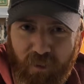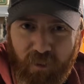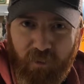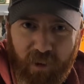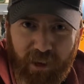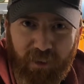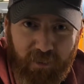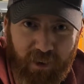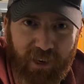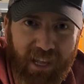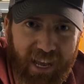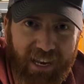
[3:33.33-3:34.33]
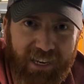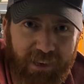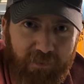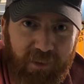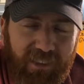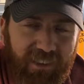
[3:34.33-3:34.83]
what wheel we're gonna end
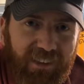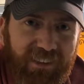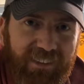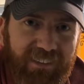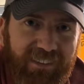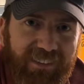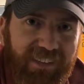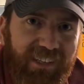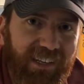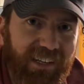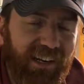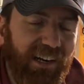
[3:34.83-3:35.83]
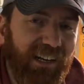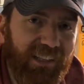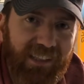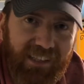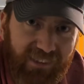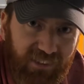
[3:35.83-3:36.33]
up with on this thing.
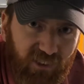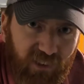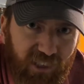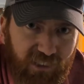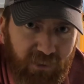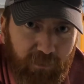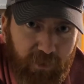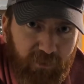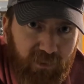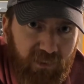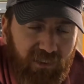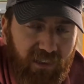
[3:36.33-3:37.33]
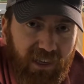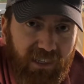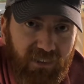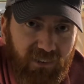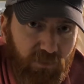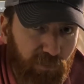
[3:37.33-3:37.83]
I'd like to try some different
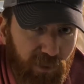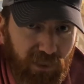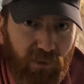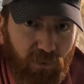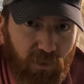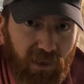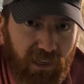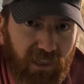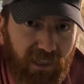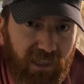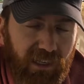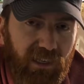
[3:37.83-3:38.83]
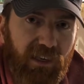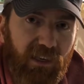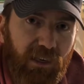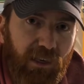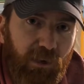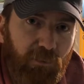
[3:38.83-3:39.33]
styles, pick the one I like,
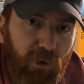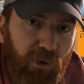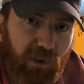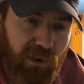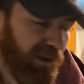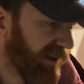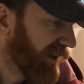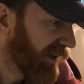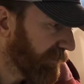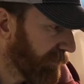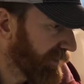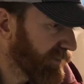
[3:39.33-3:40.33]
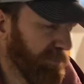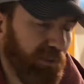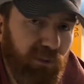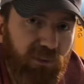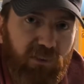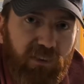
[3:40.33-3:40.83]
but my
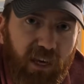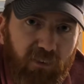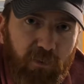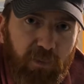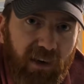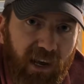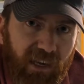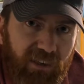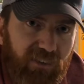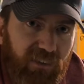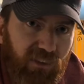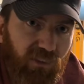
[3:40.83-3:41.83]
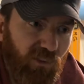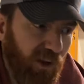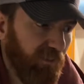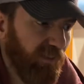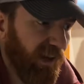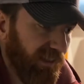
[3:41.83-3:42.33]
Speedo's never been accurate. So
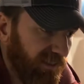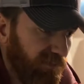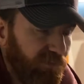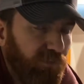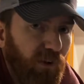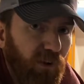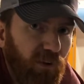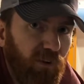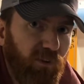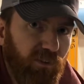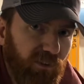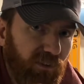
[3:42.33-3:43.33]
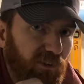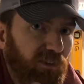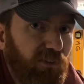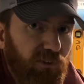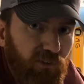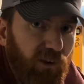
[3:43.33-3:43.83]
I've had the phone, you know,
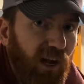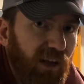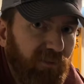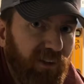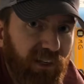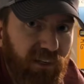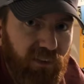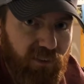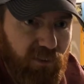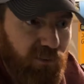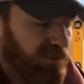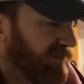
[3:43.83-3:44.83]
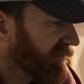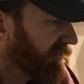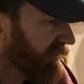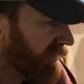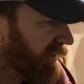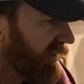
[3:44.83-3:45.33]
you're driving, you
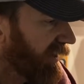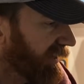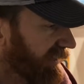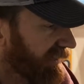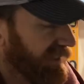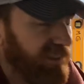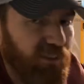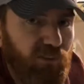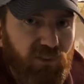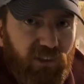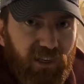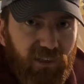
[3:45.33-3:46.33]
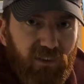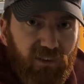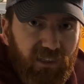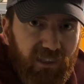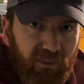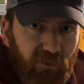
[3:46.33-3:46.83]
clock it and you check,
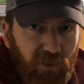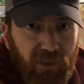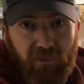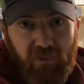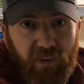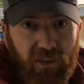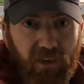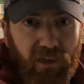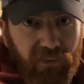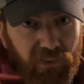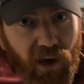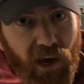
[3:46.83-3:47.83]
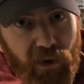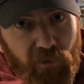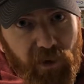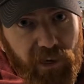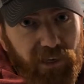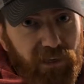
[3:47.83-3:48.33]
okay, whatever. On the
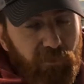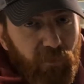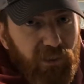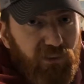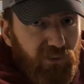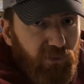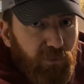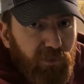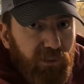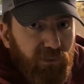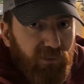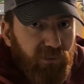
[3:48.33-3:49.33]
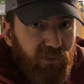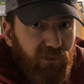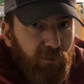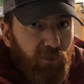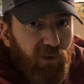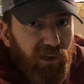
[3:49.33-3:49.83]
highway, my Speedo says
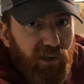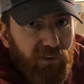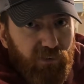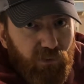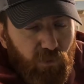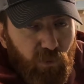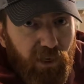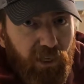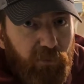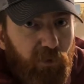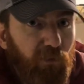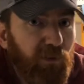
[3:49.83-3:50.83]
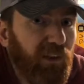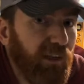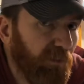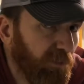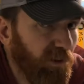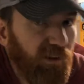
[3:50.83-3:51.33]
I'm going 120, but really
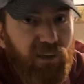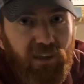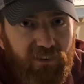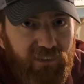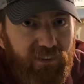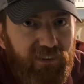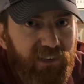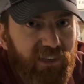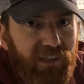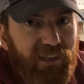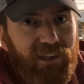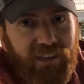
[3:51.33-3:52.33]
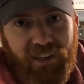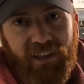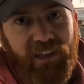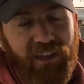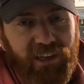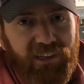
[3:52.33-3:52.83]
I'm going 110,
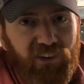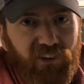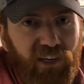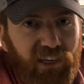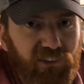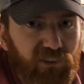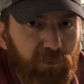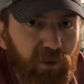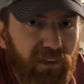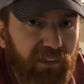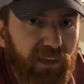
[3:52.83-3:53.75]
and you gauge it by